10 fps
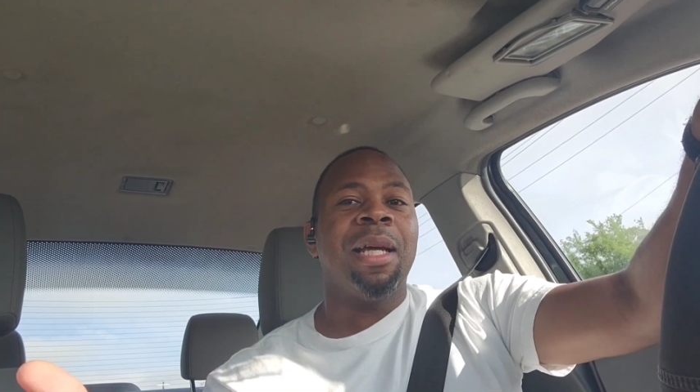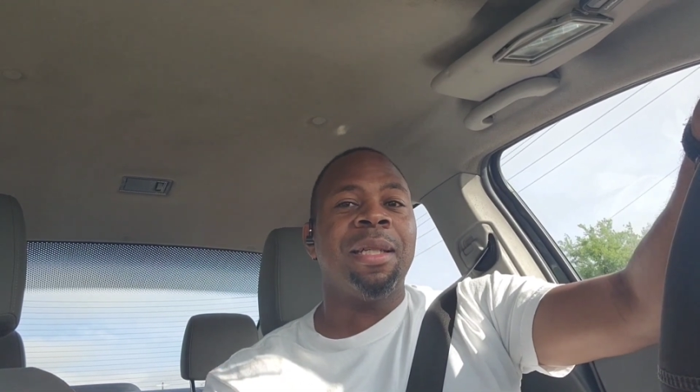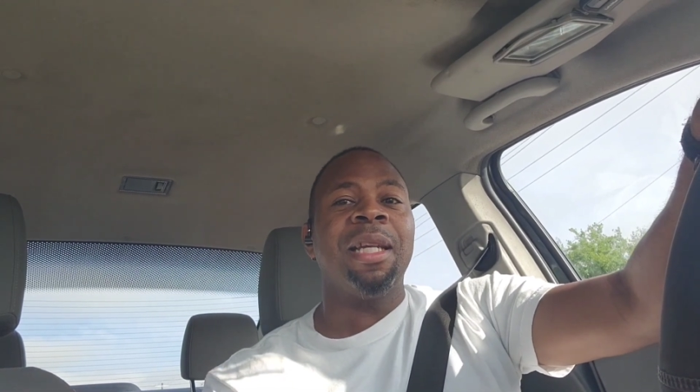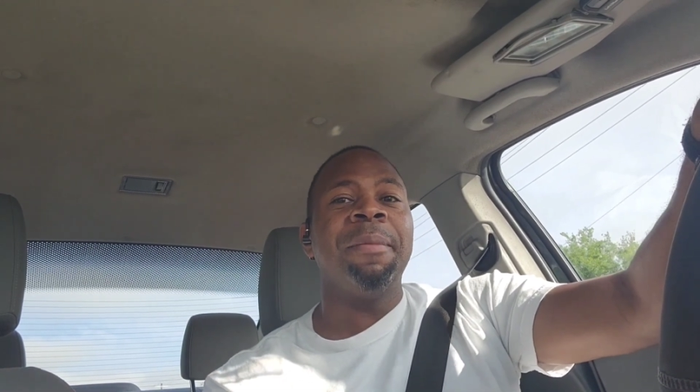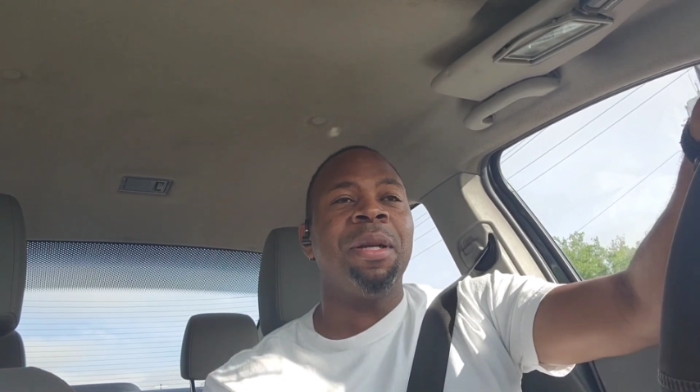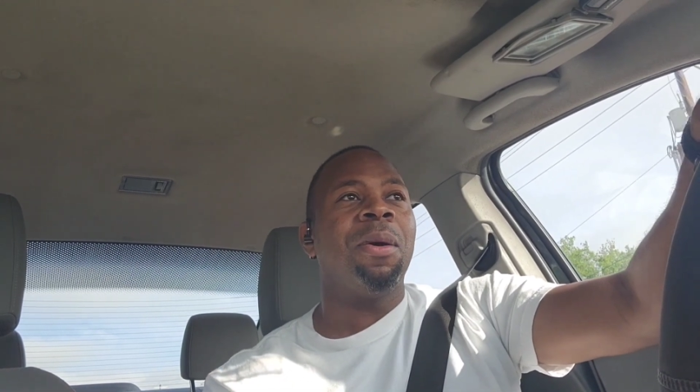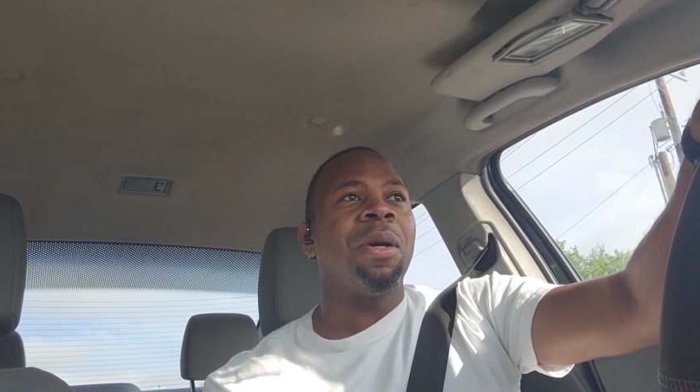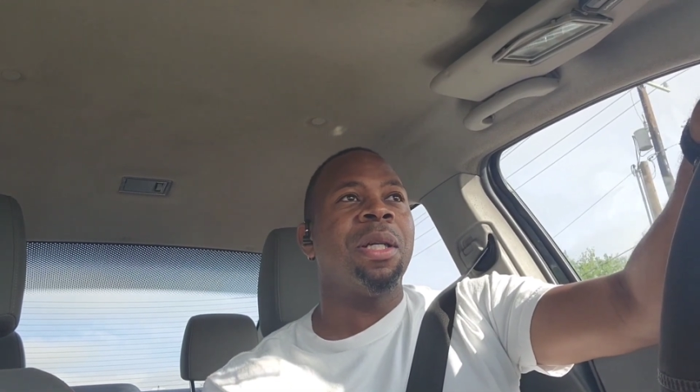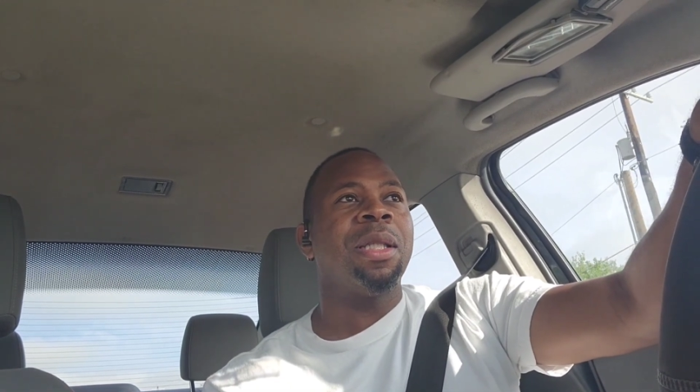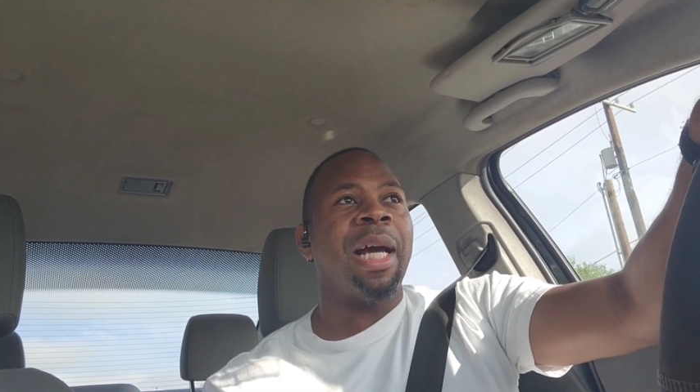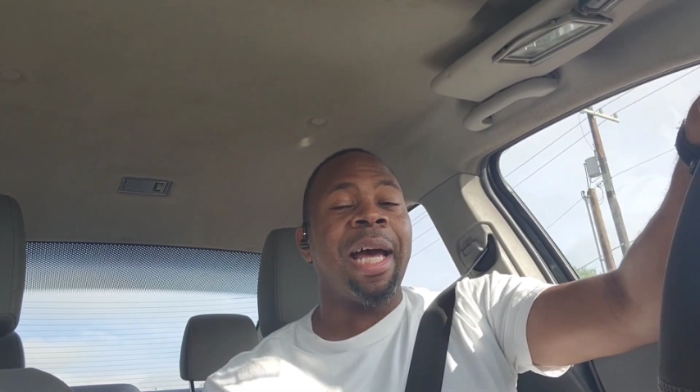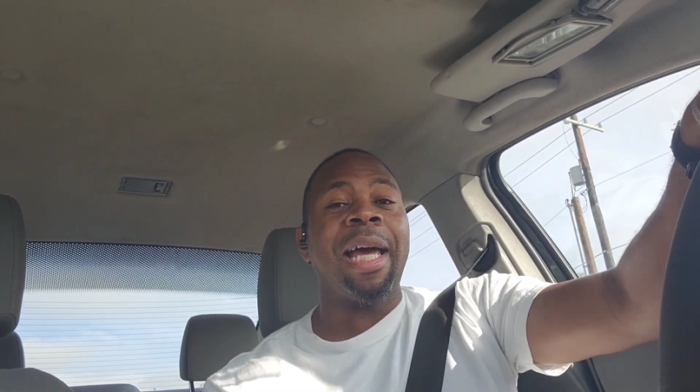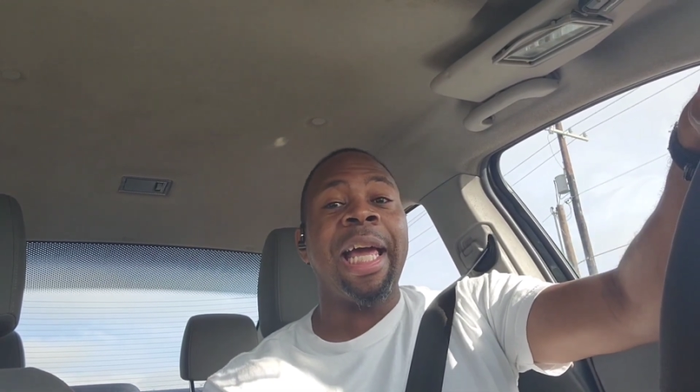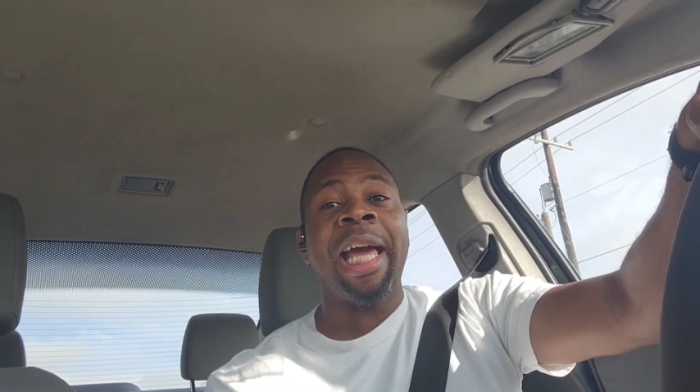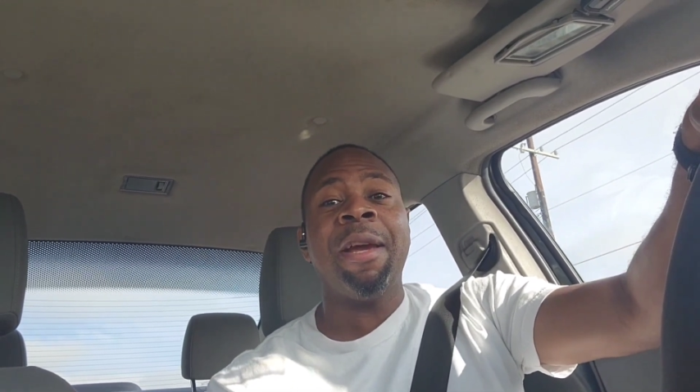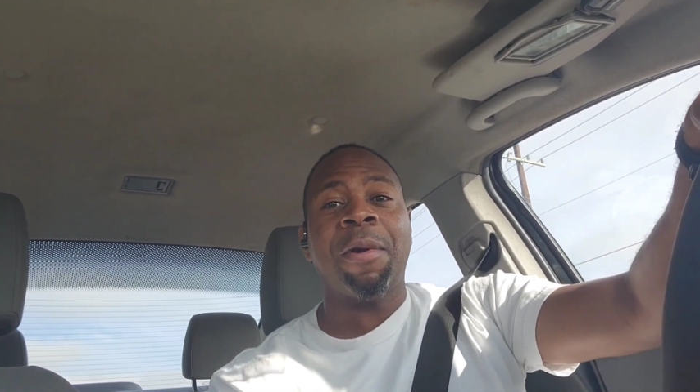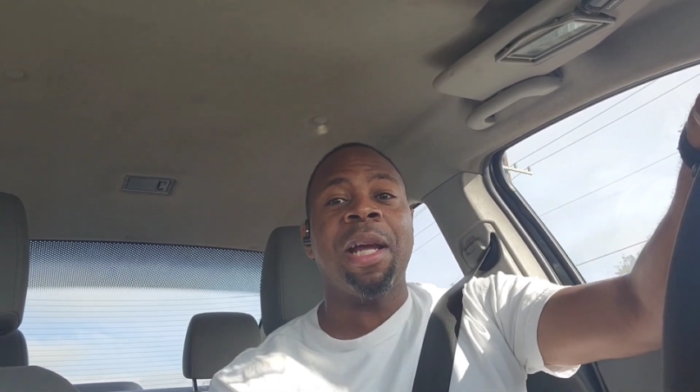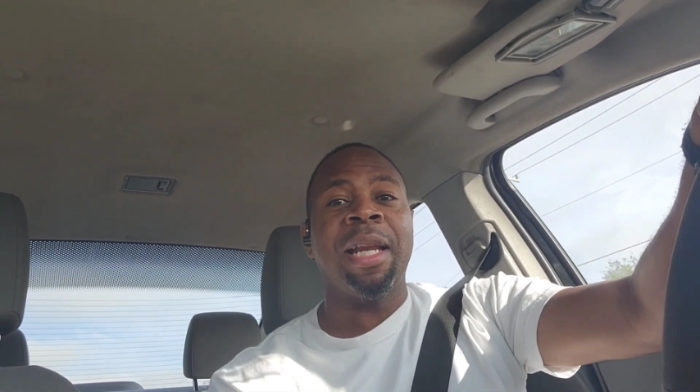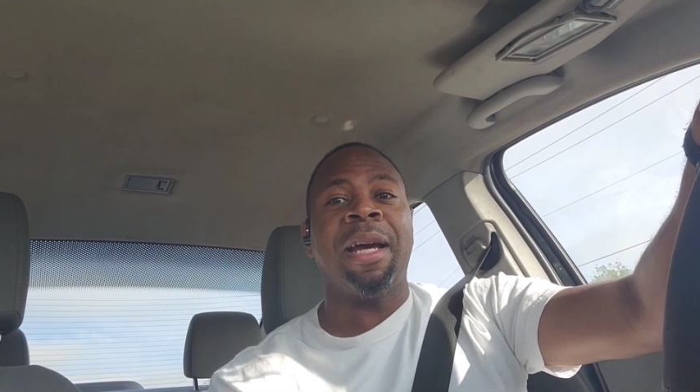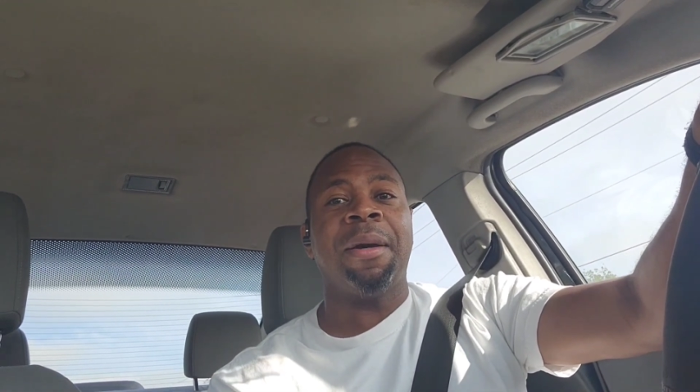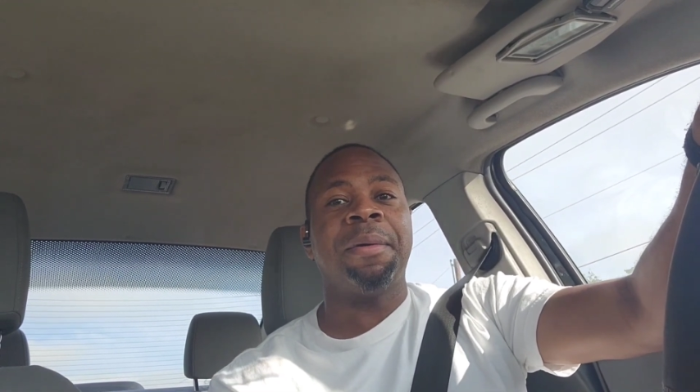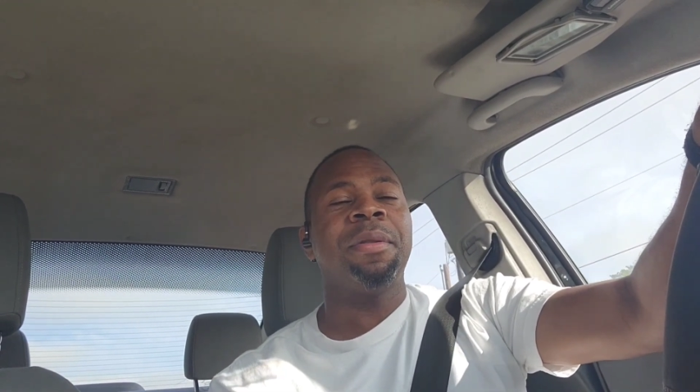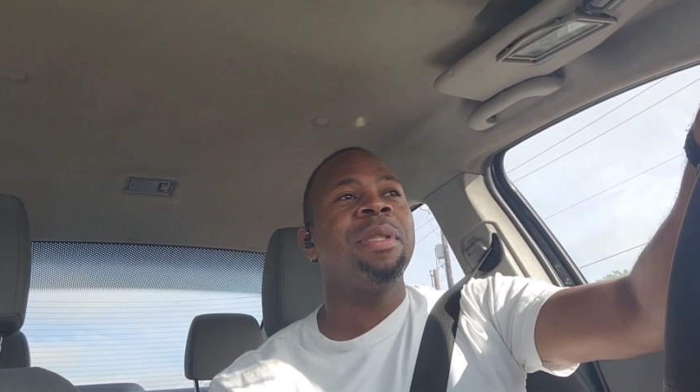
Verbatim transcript: They sent me the orders. I got eight right now.